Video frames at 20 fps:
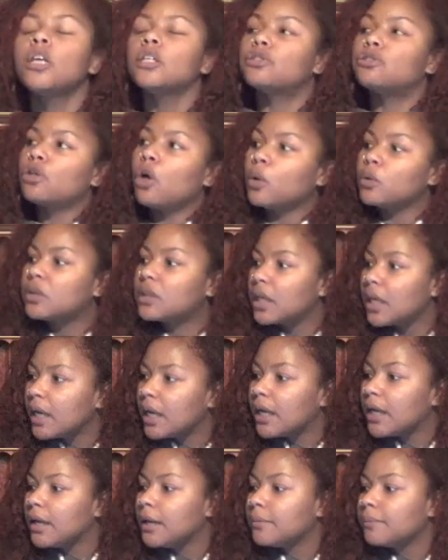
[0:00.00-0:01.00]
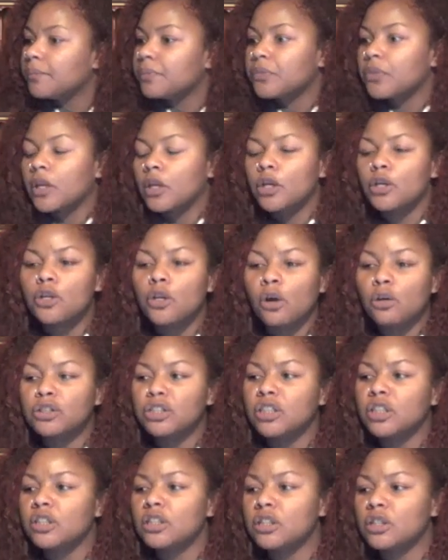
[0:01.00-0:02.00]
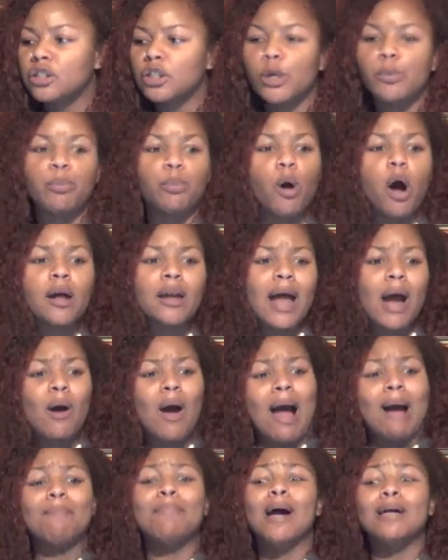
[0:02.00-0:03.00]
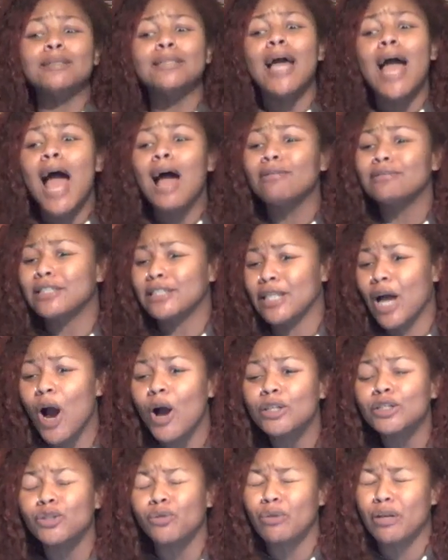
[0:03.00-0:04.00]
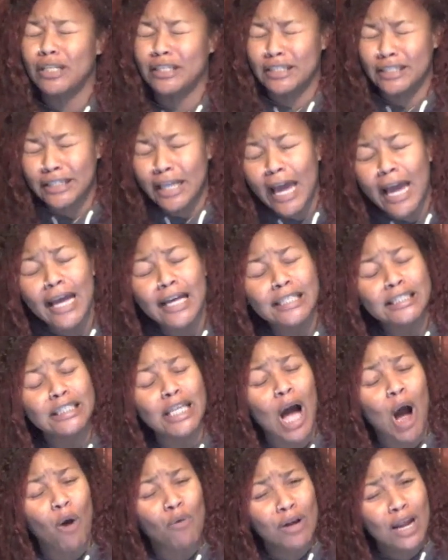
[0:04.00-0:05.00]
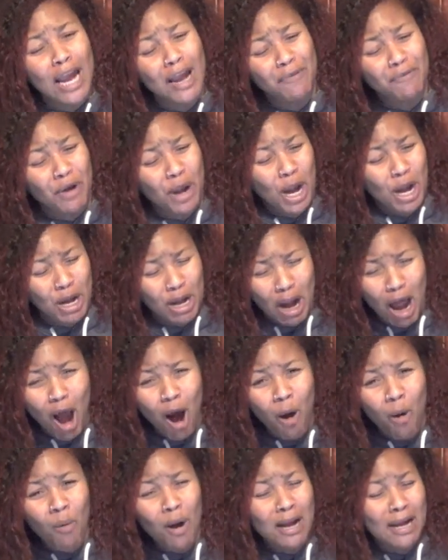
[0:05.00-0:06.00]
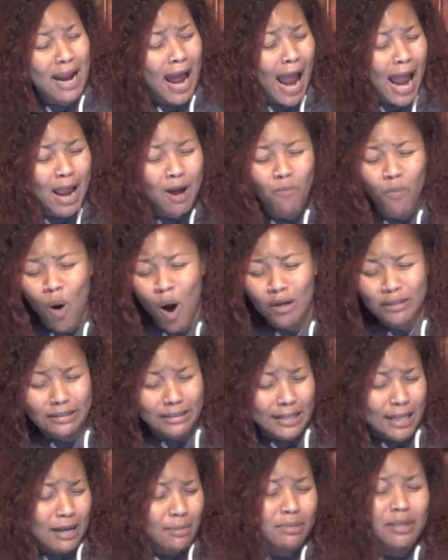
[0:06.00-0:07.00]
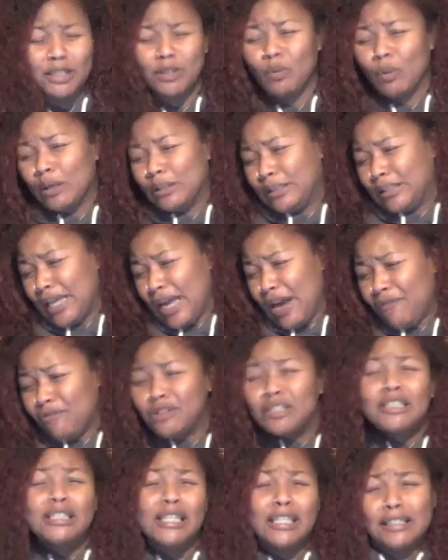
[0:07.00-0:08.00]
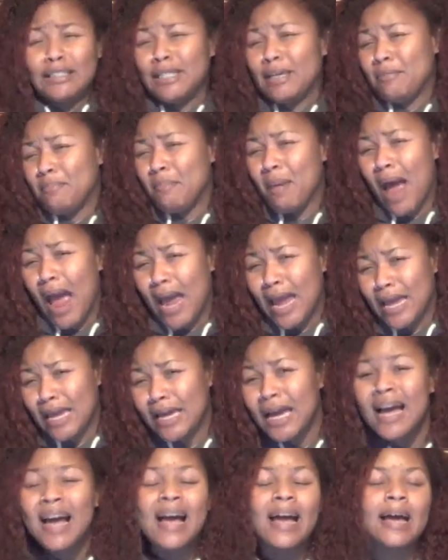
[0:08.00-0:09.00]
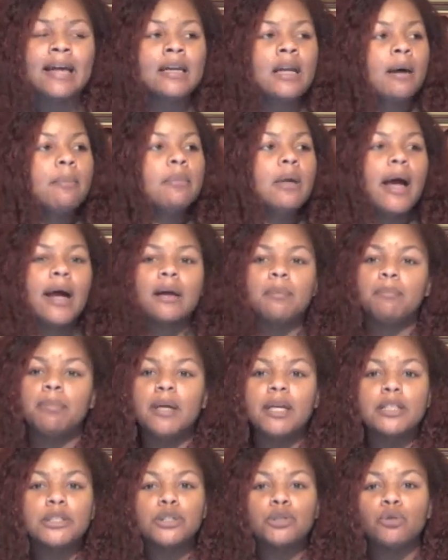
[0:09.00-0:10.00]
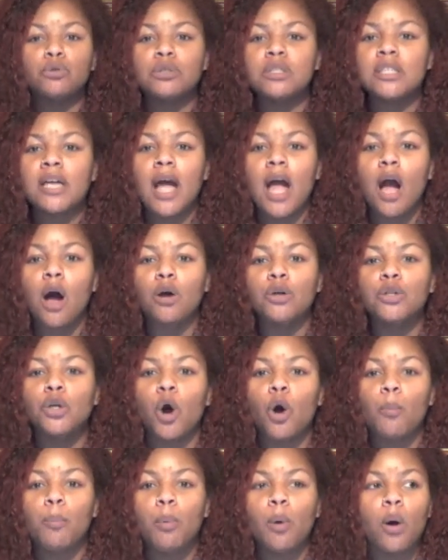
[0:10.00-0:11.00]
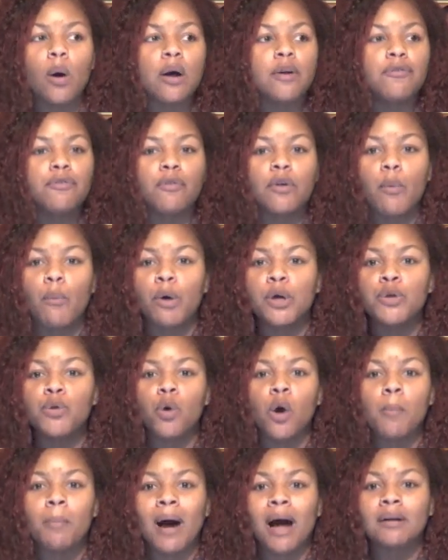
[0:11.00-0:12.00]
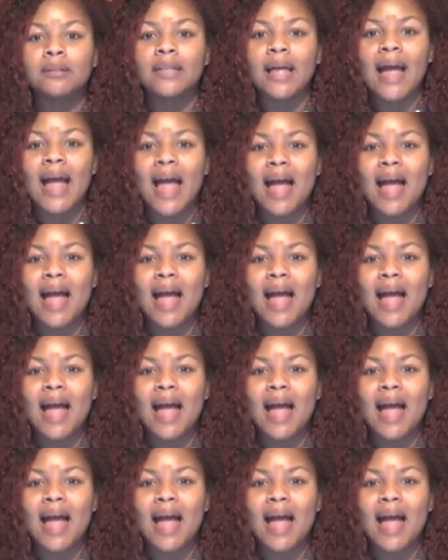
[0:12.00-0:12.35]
So then, you know, she brought out, I'm about to have surgery. Steve don't even know. And I ain't want to tell him because what difference does it make? And I'm like, bitch, you tell your boyfriend when you about to